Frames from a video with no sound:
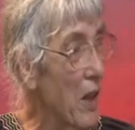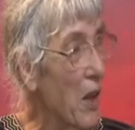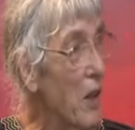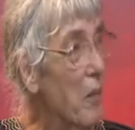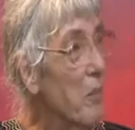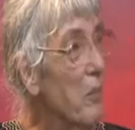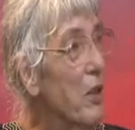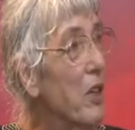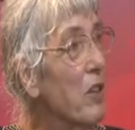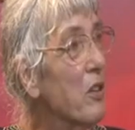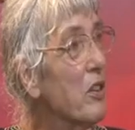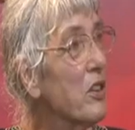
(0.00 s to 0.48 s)

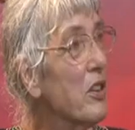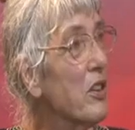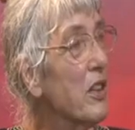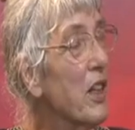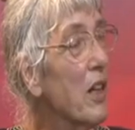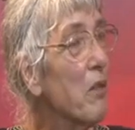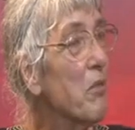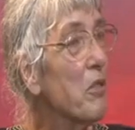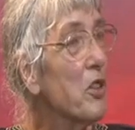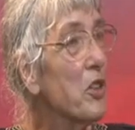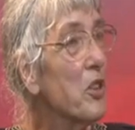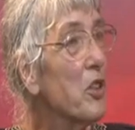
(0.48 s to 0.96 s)
because there
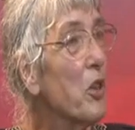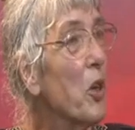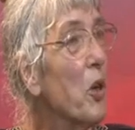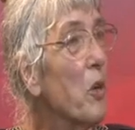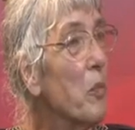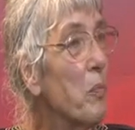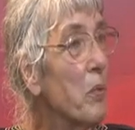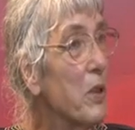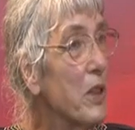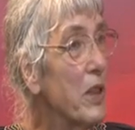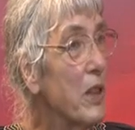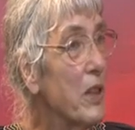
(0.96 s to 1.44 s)
was
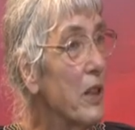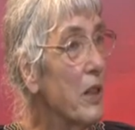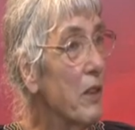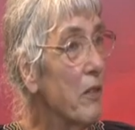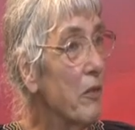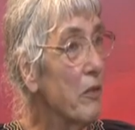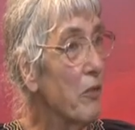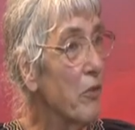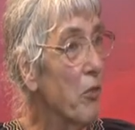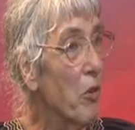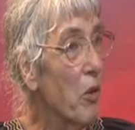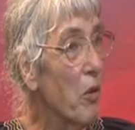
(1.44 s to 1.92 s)
nobody
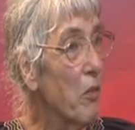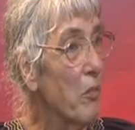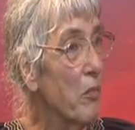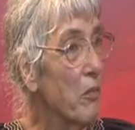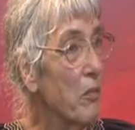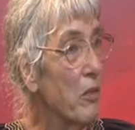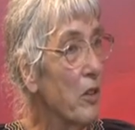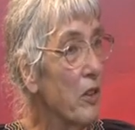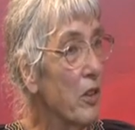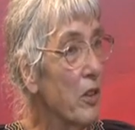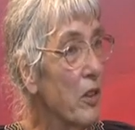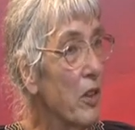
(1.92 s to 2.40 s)

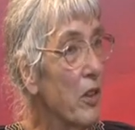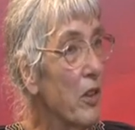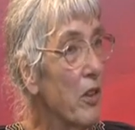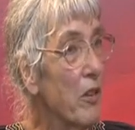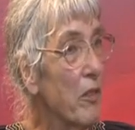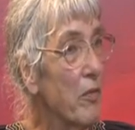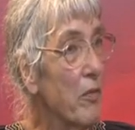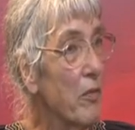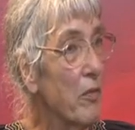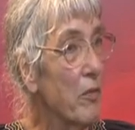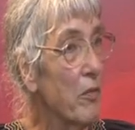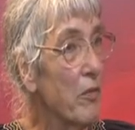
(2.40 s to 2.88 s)
from
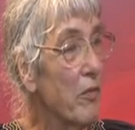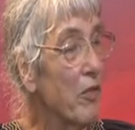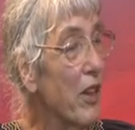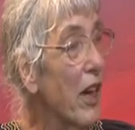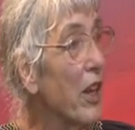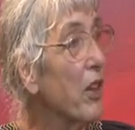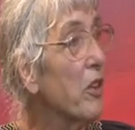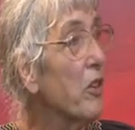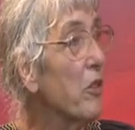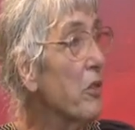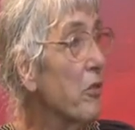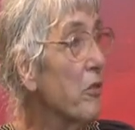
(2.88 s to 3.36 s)
the
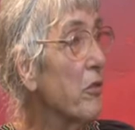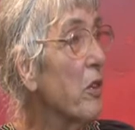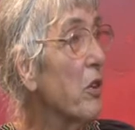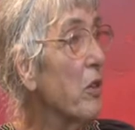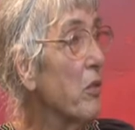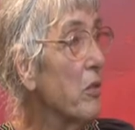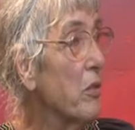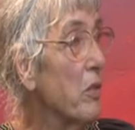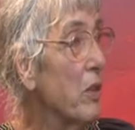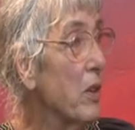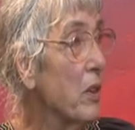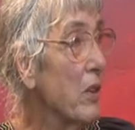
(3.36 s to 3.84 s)

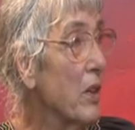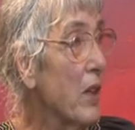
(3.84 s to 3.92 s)
Francophone